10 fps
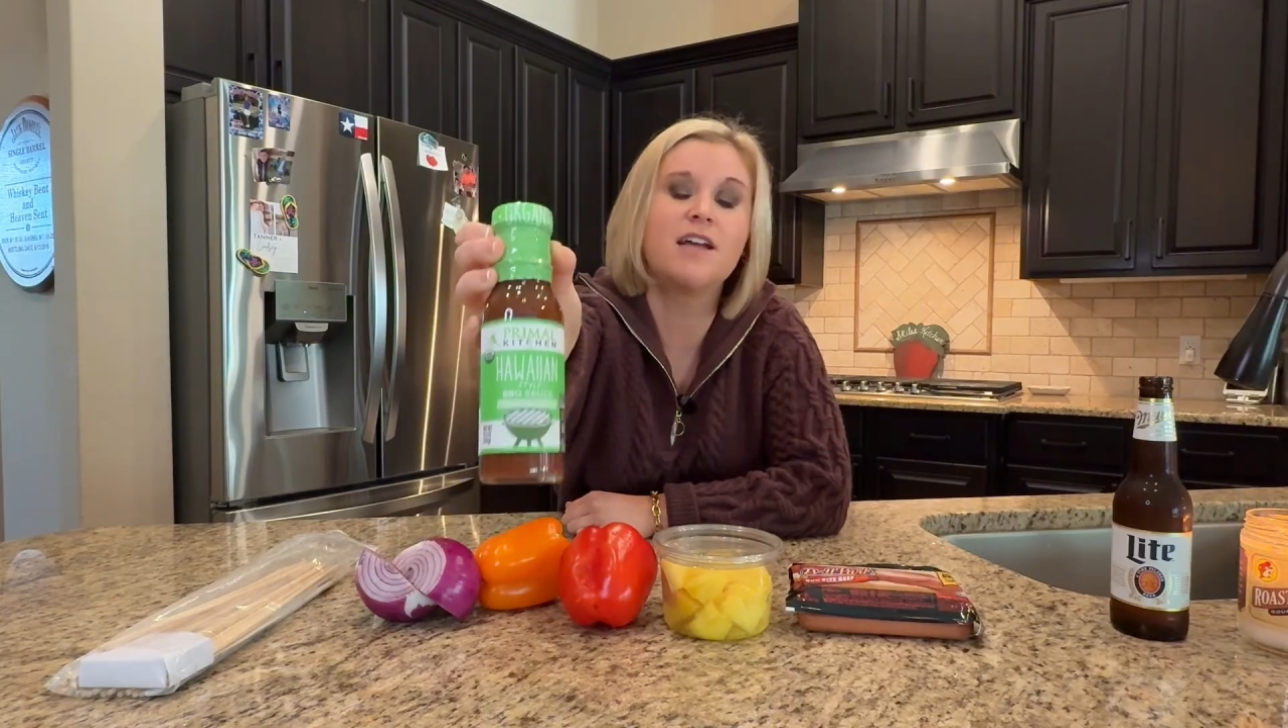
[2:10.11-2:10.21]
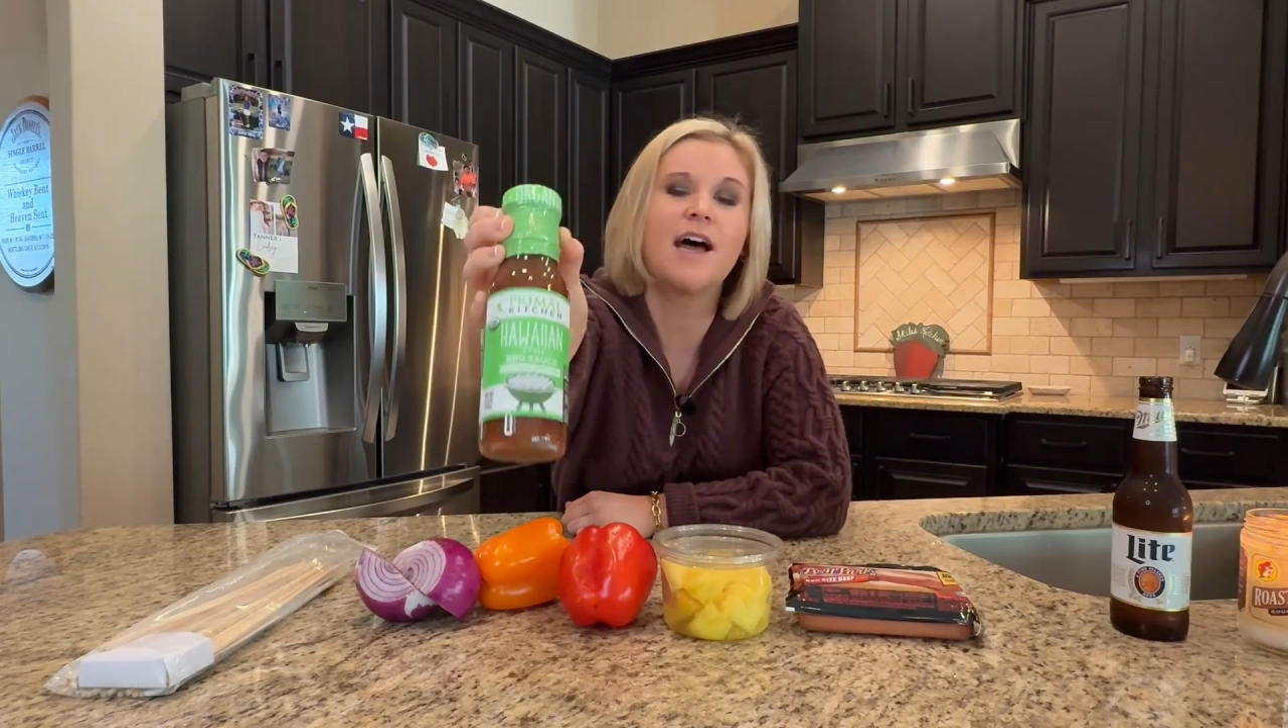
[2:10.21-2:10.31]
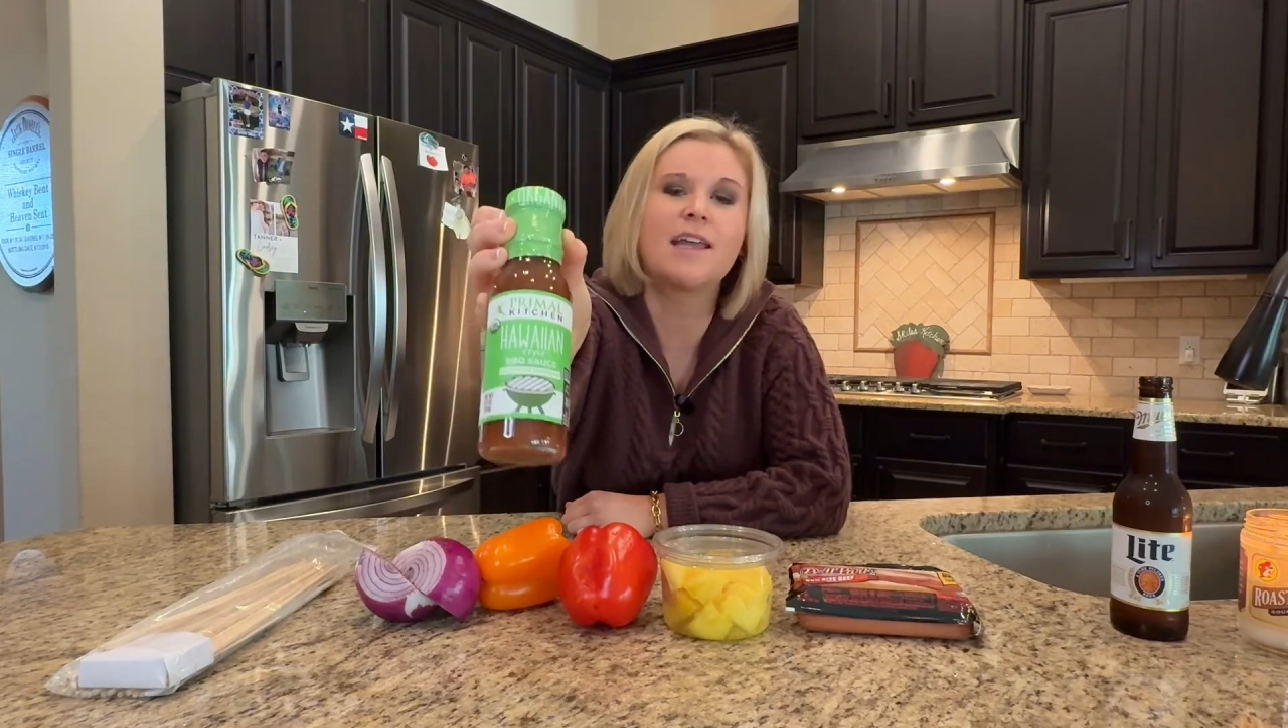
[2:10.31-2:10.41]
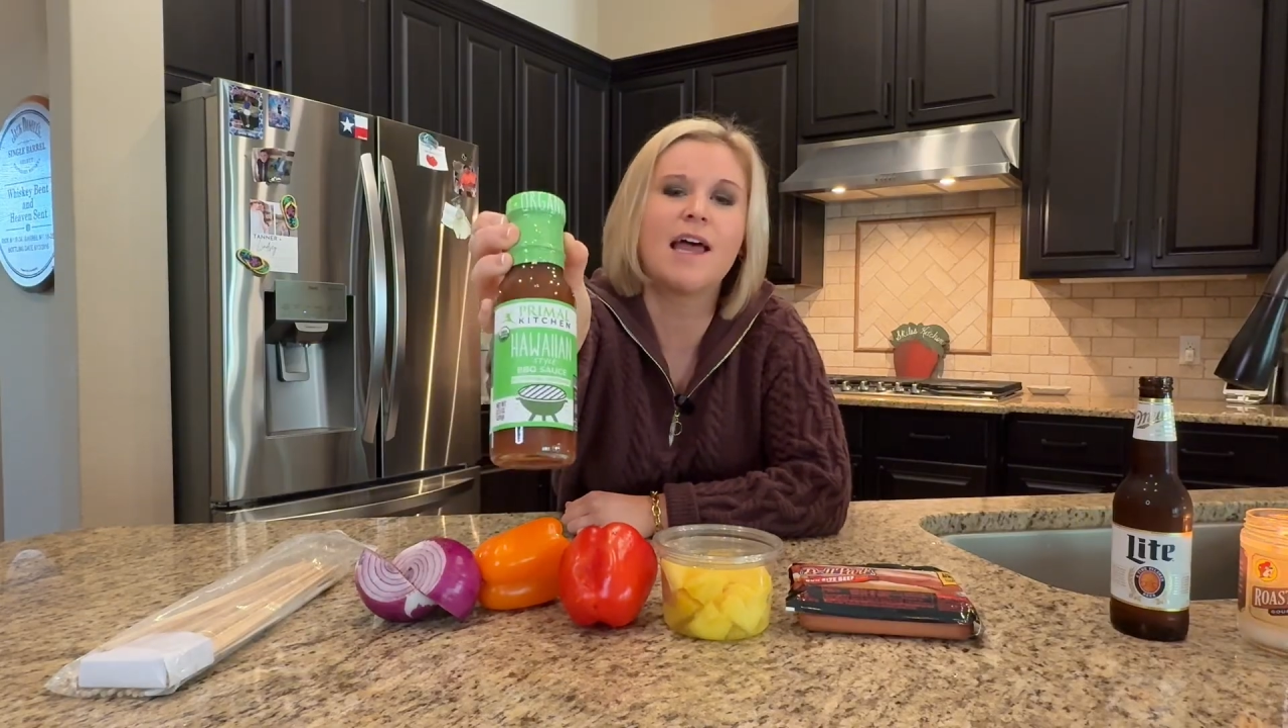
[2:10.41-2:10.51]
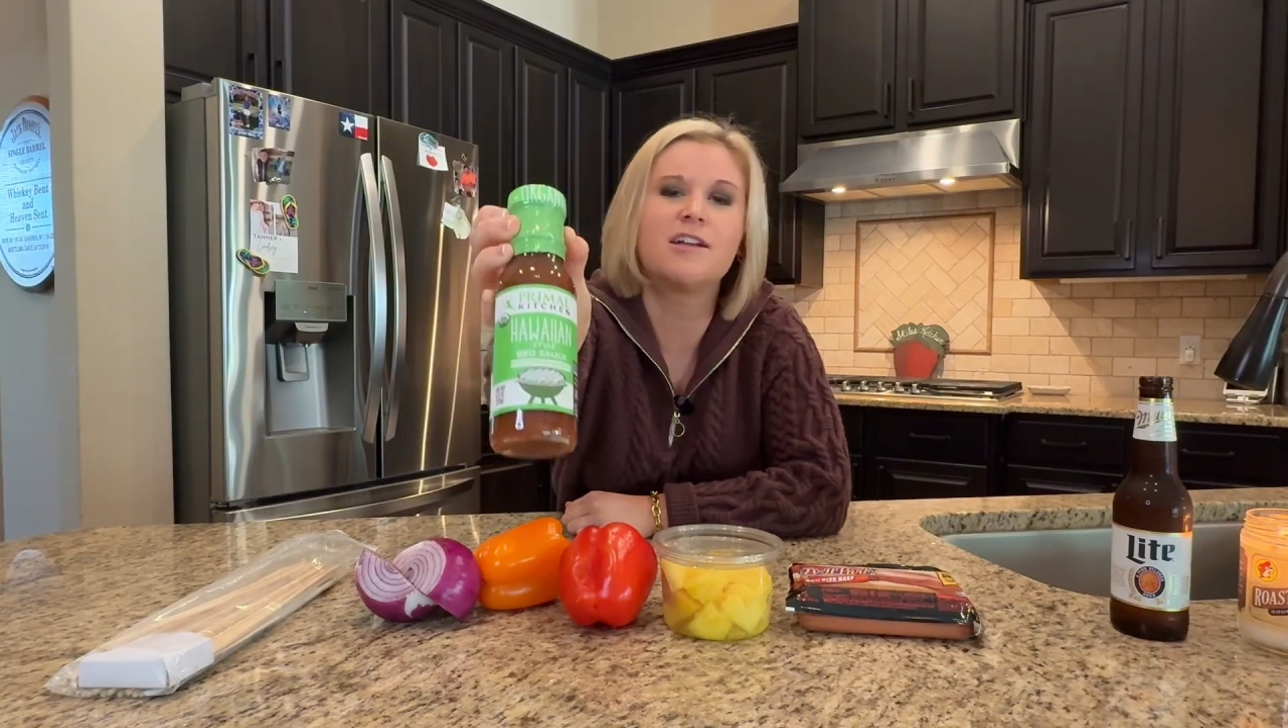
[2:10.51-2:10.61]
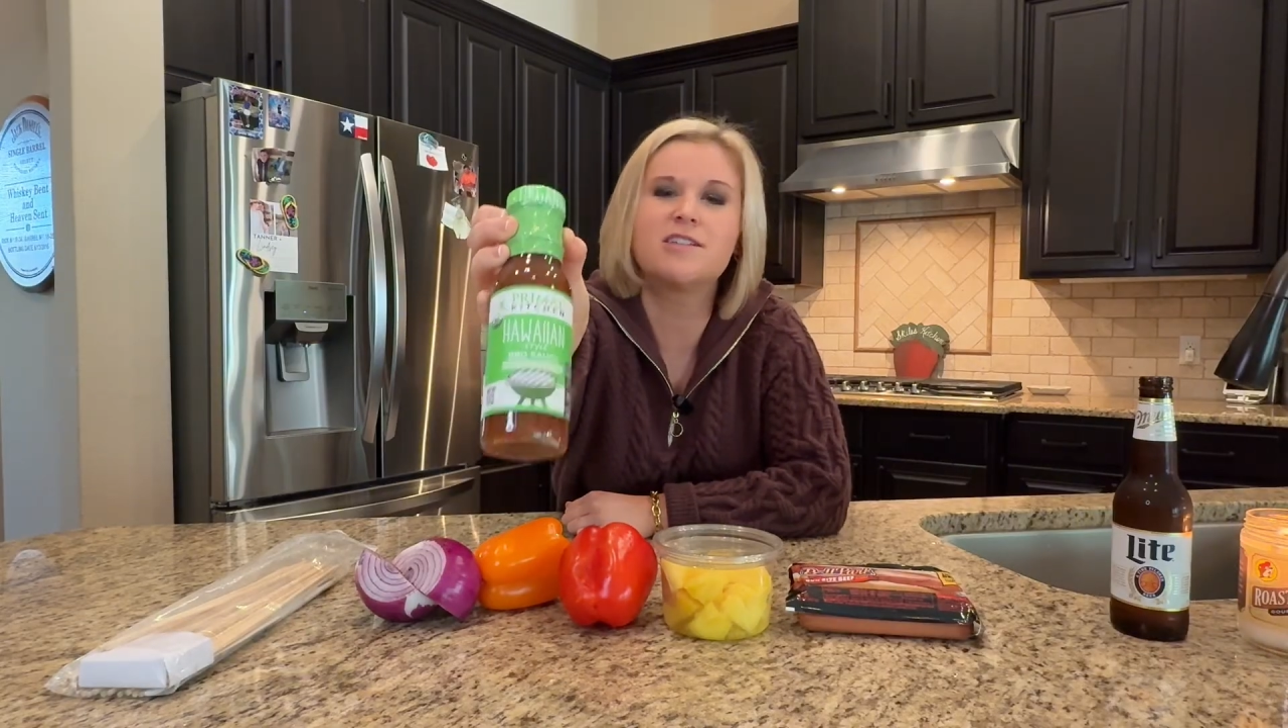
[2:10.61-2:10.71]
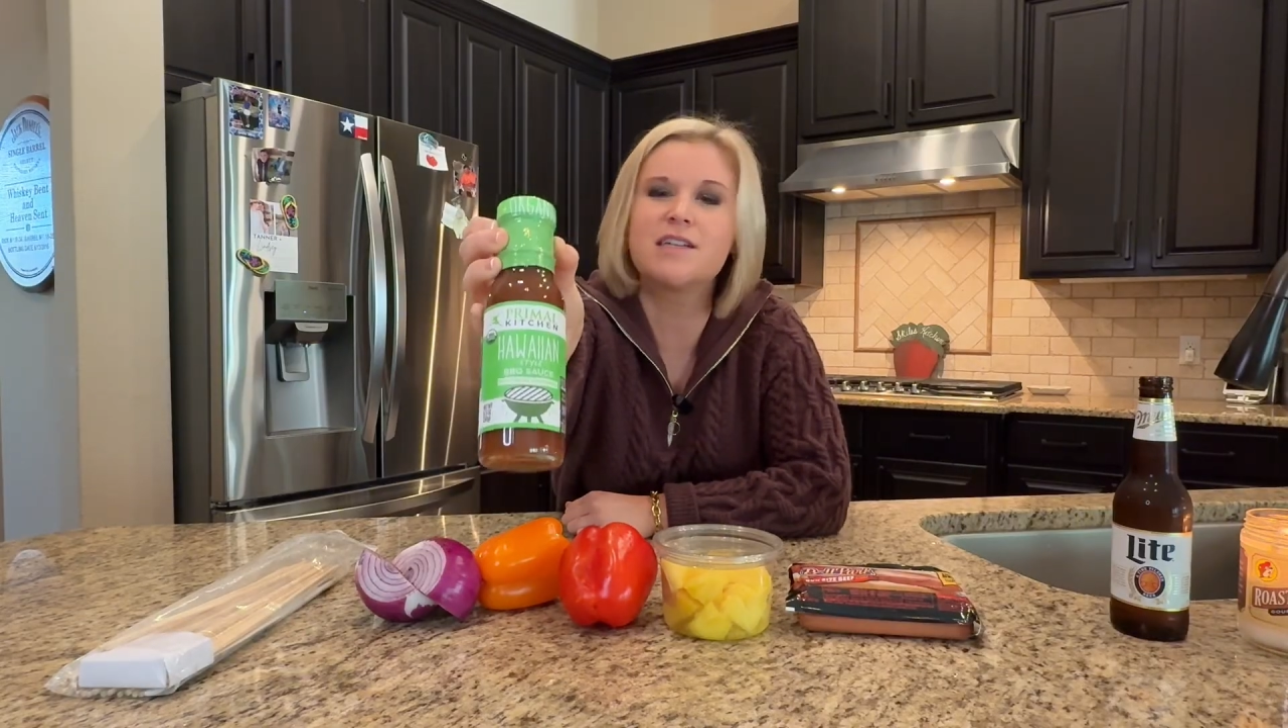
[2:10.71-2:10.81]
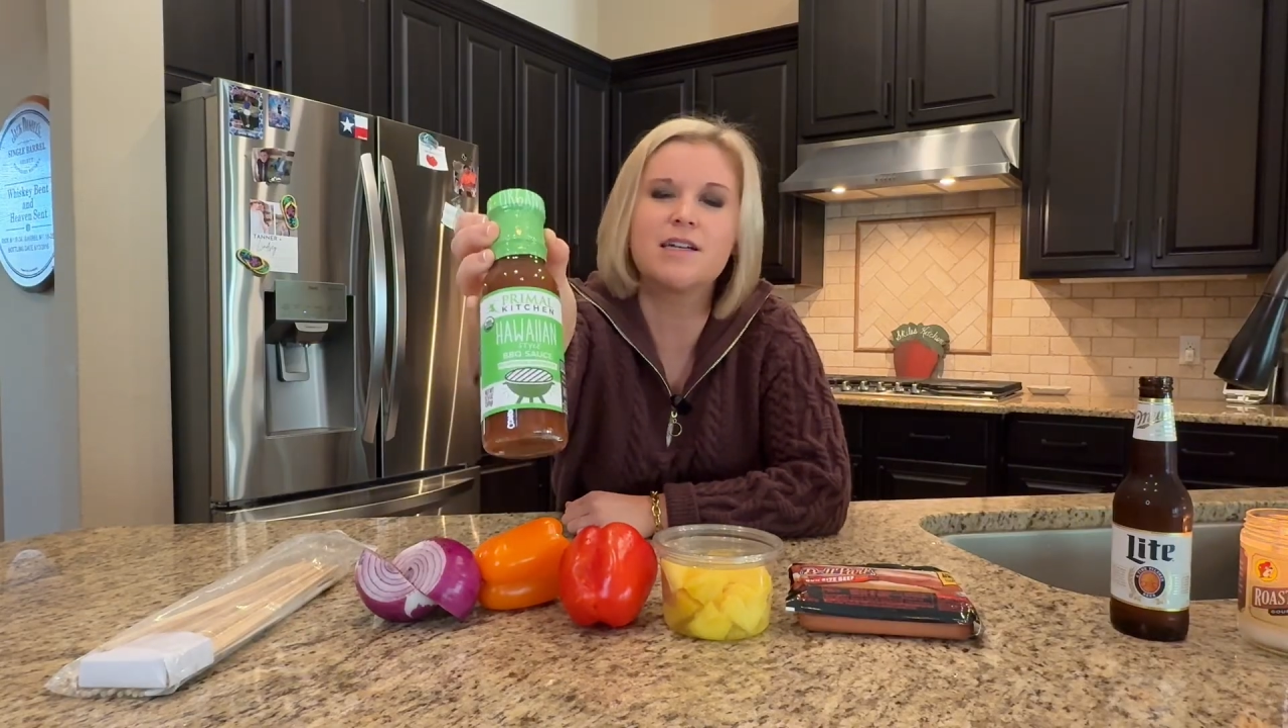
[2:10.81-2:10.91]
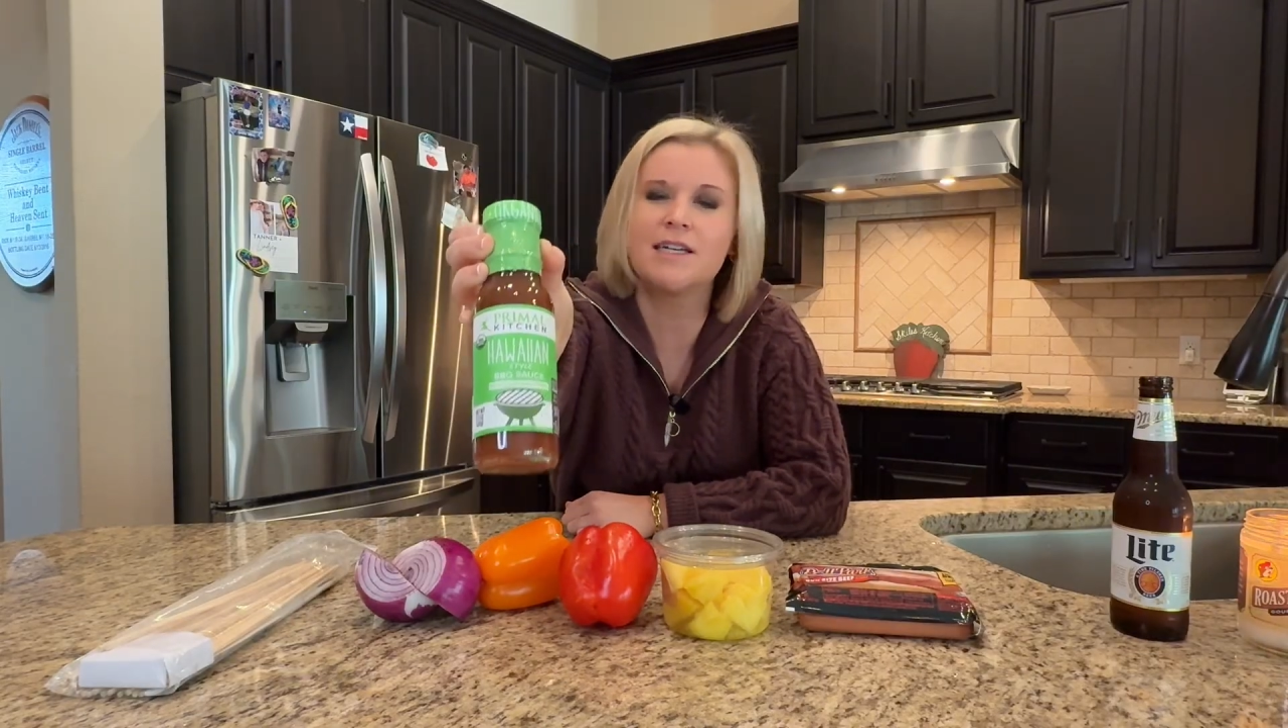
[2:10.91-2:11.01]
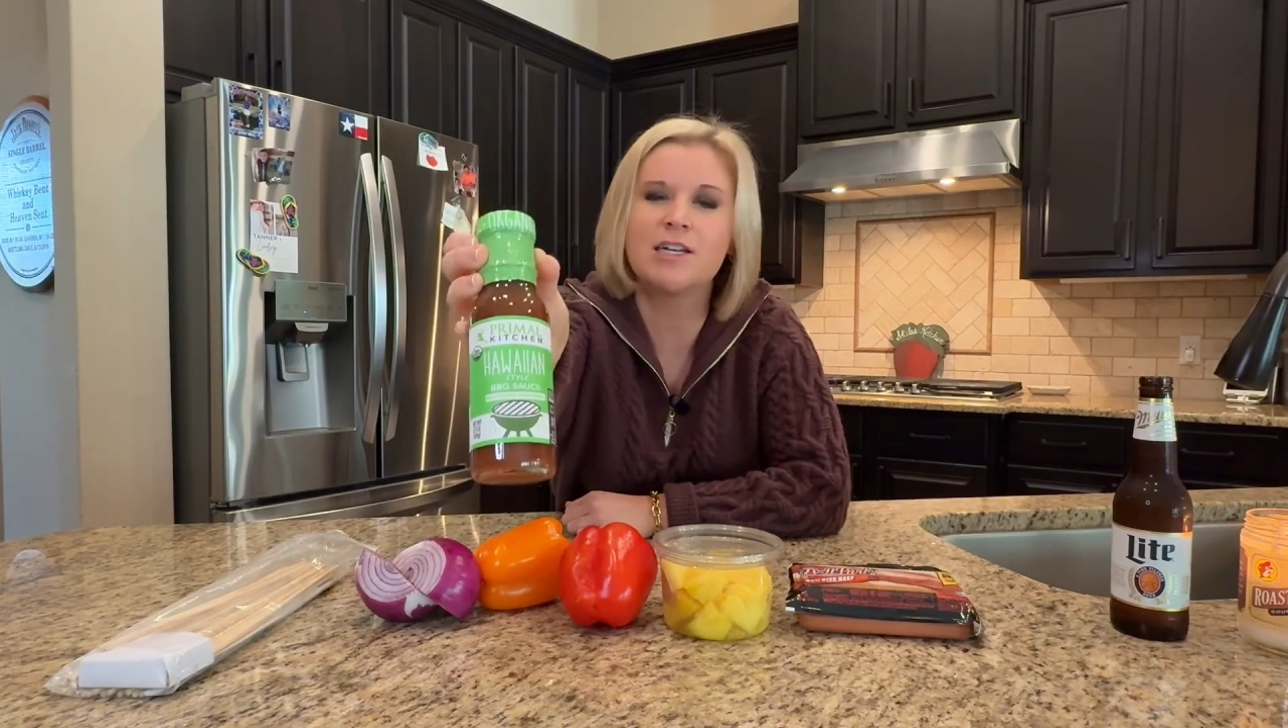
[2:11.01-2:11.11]
Again, just a
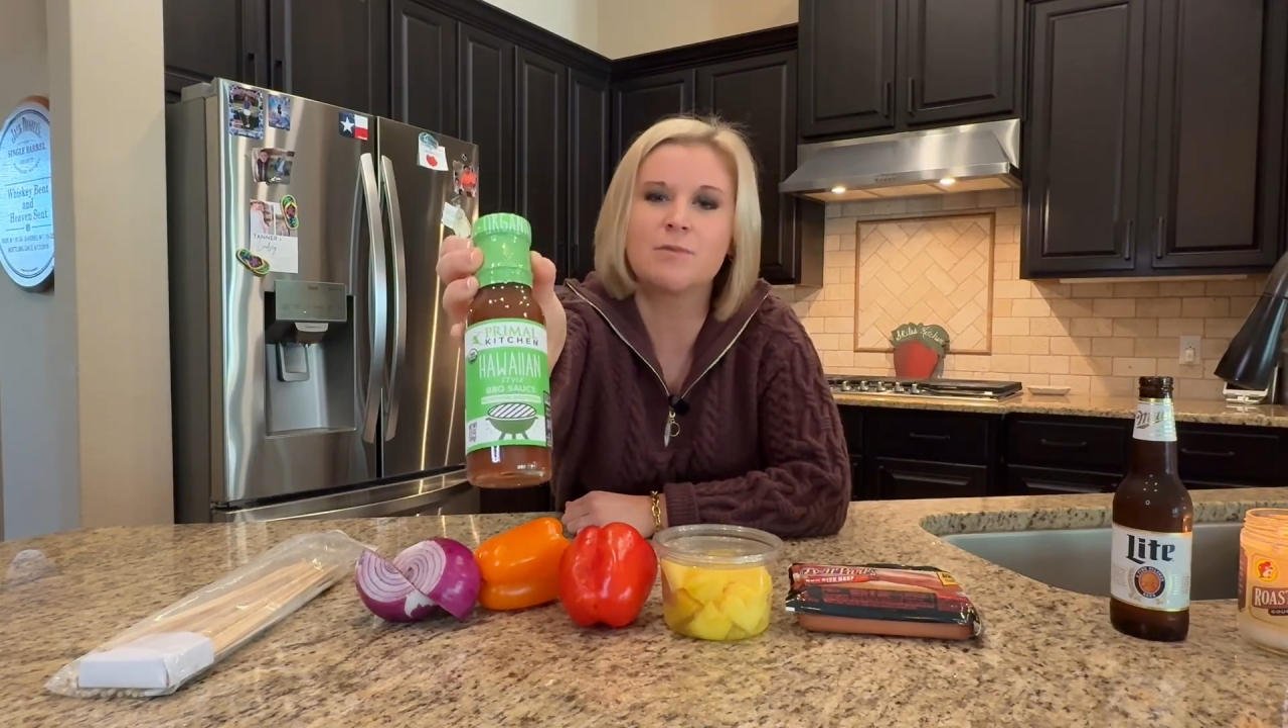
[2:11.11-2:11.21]
cleaner